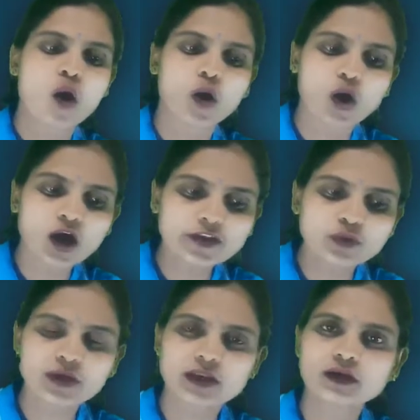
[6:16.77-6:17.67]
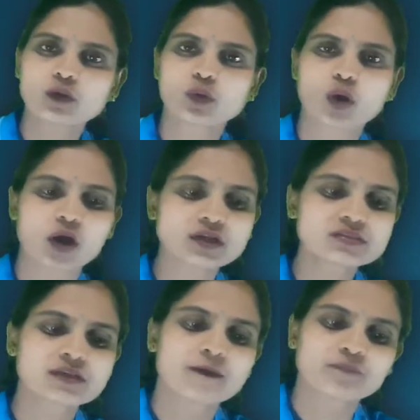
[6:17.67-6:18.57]
or you can
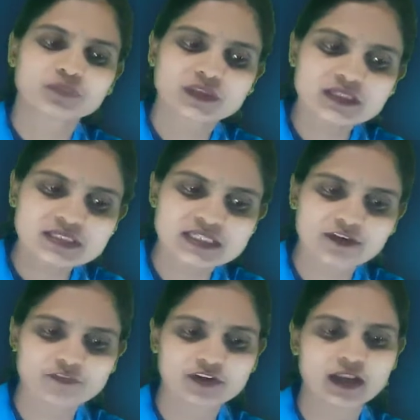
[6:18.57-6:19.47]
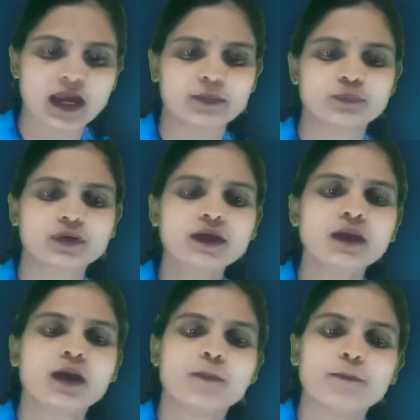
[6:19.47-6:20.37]
cross this F1
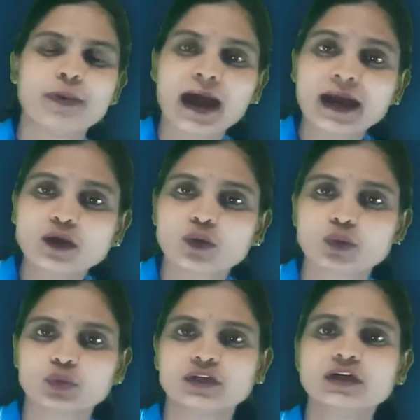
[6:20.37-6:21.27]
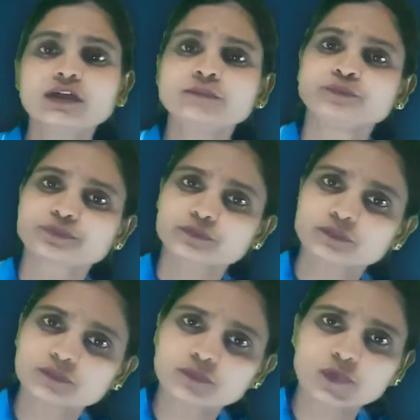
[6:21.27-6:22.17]
hybrid back to the
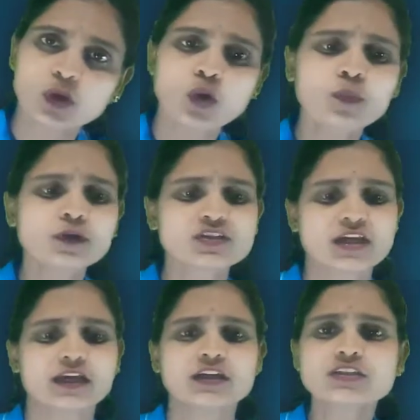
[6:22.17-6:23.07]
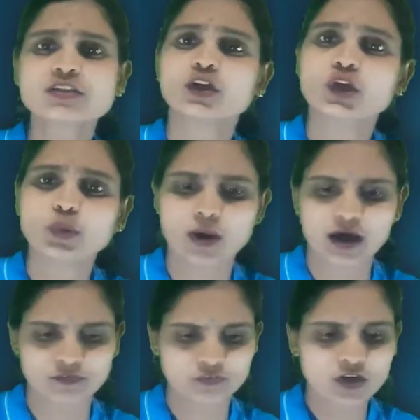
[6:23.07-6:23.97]
homozygous
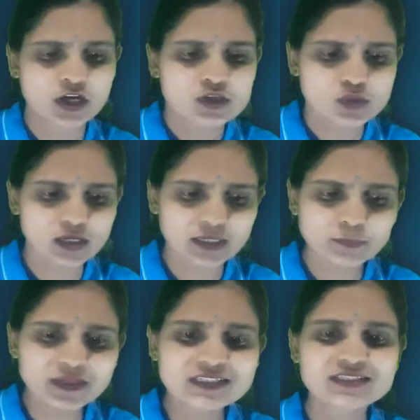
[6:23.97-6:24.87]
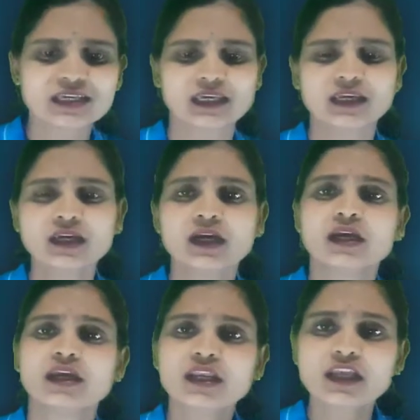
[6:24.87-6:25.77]
dwarf. So let me see,
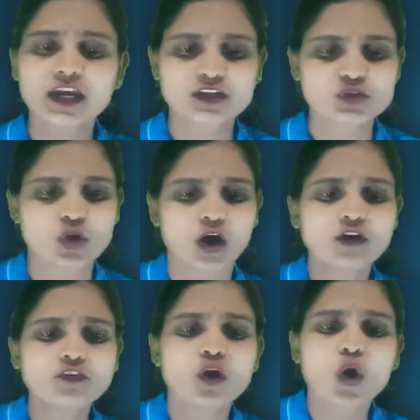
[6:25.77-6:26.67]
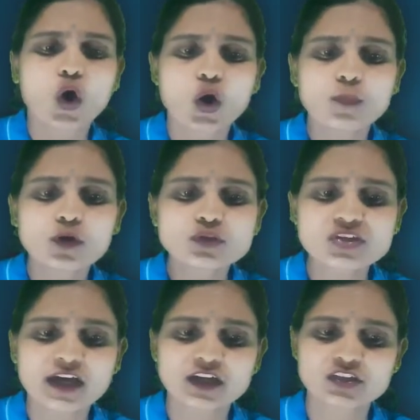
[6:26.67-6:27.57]
in case of
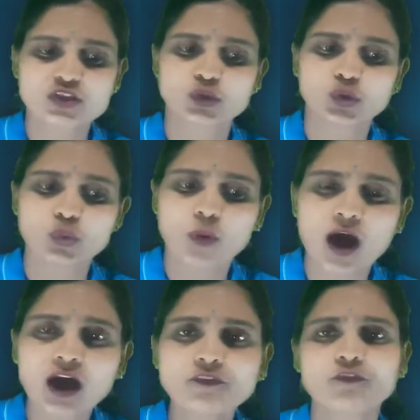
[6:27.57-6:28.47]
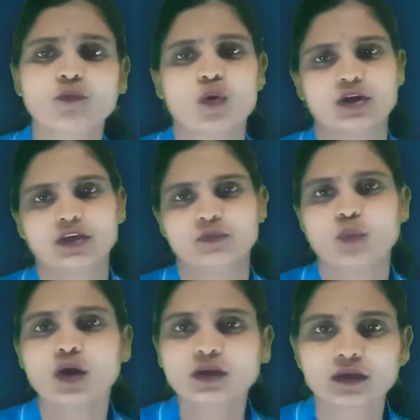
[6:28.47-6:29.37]
homozygous dwarf,
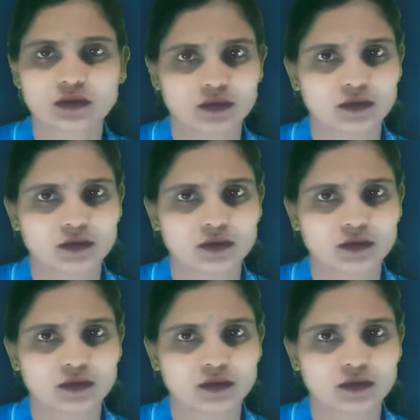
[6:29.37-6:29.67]
what